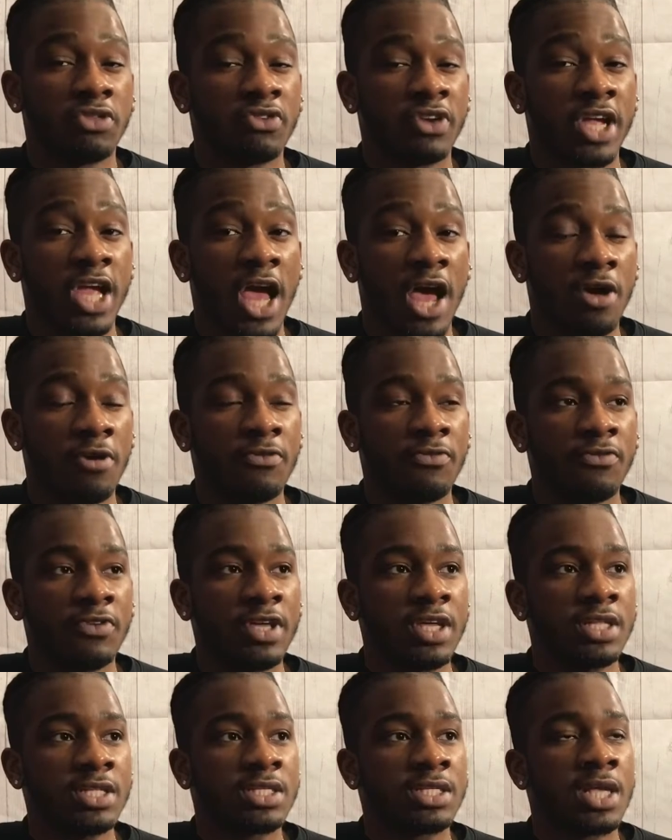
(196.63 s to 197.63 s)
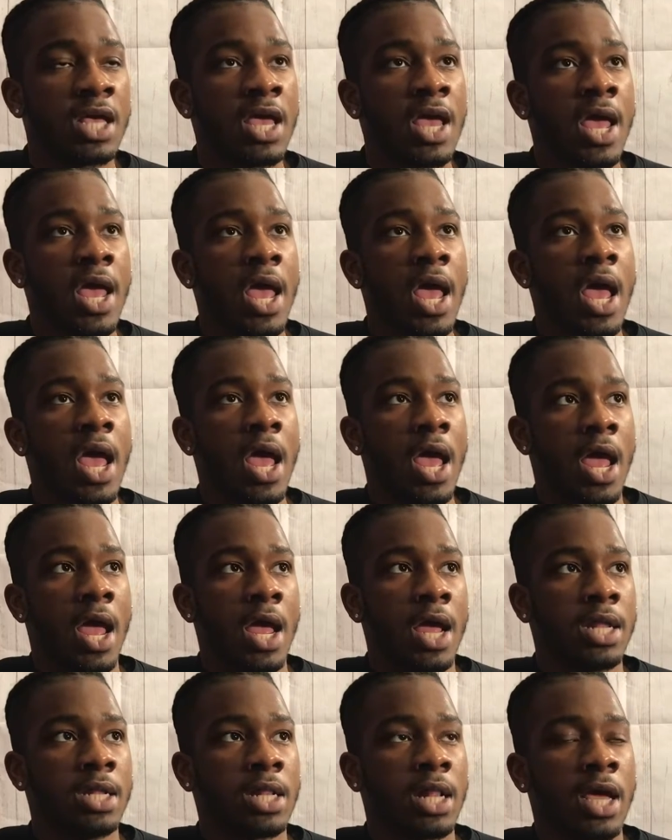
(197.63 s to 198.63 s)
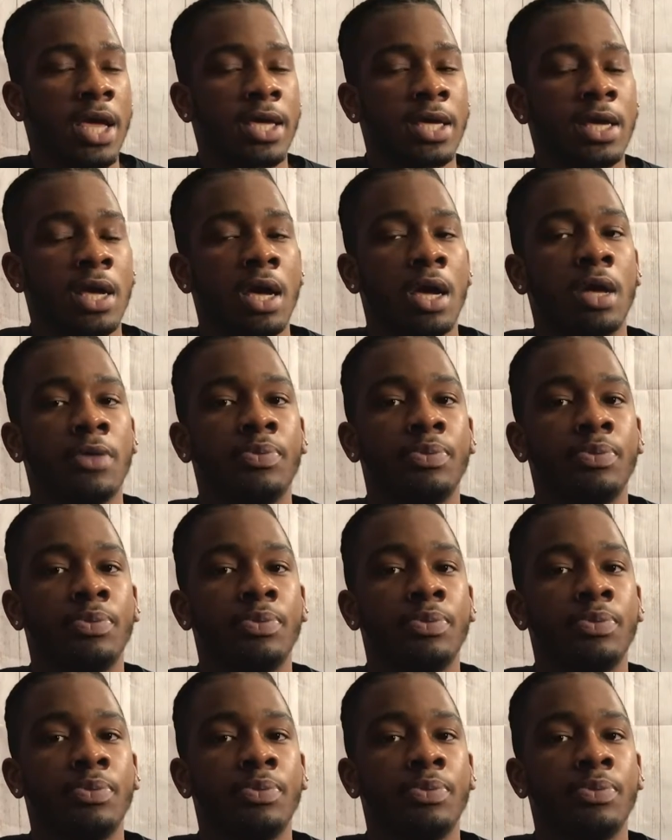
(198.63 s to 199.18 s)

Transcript: 3 outfits and like